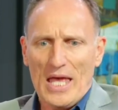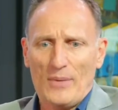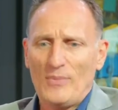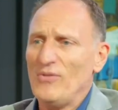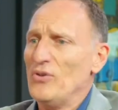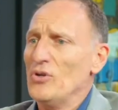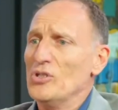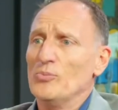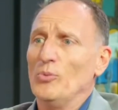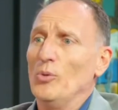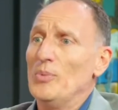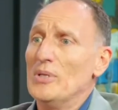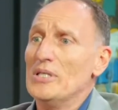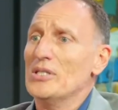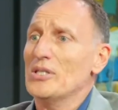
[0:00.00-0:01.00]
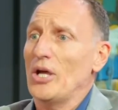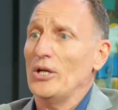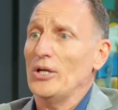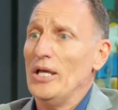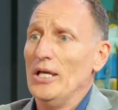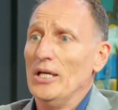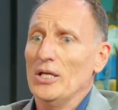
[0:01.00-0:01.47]
And if you're a small business
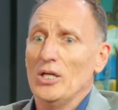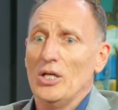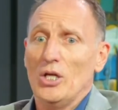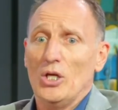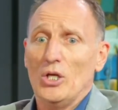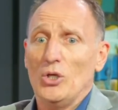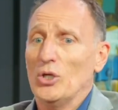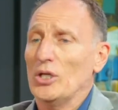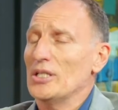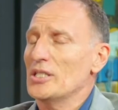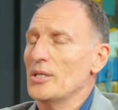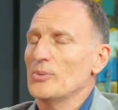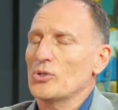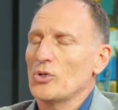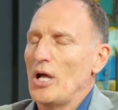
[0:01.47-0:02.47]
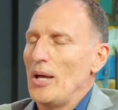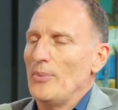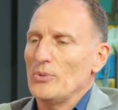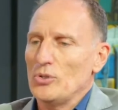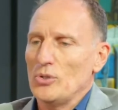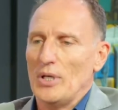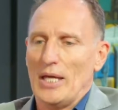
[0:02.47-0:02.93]
owner, mm-hmm. you can
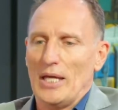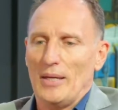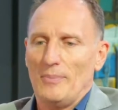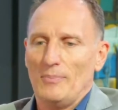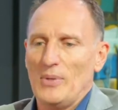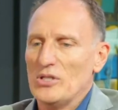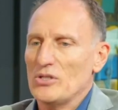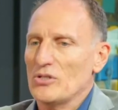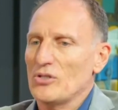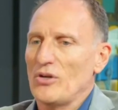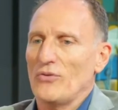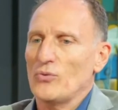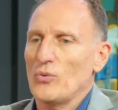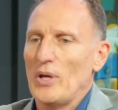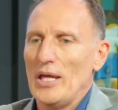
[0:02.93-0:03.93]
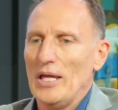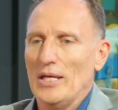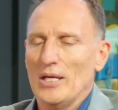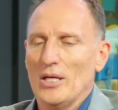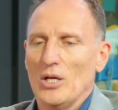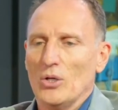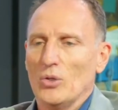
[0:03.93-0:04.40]
subscribe to a piece of software
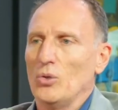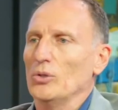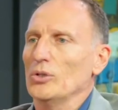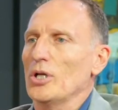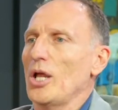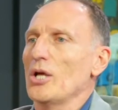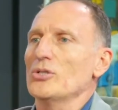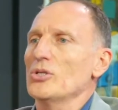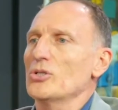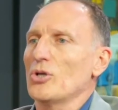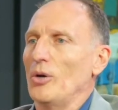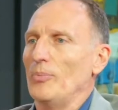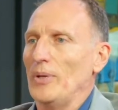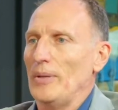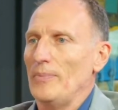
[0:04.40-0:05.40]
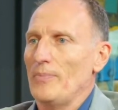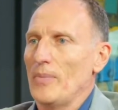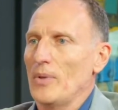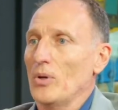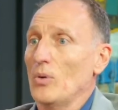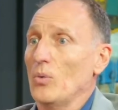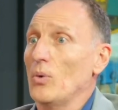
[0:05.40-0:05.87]
mm-hmm. called Closest Copy.
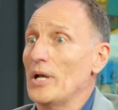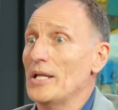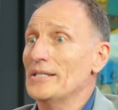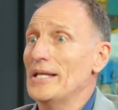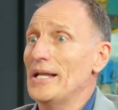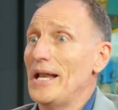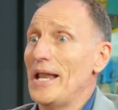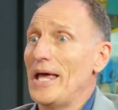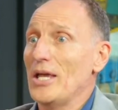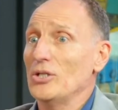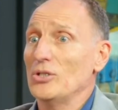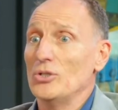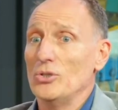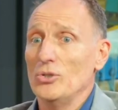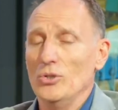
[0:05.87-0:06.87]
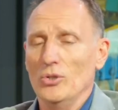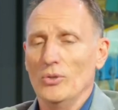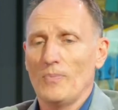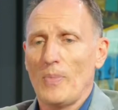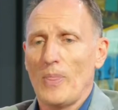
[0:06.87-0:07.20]
What does it allow you to do?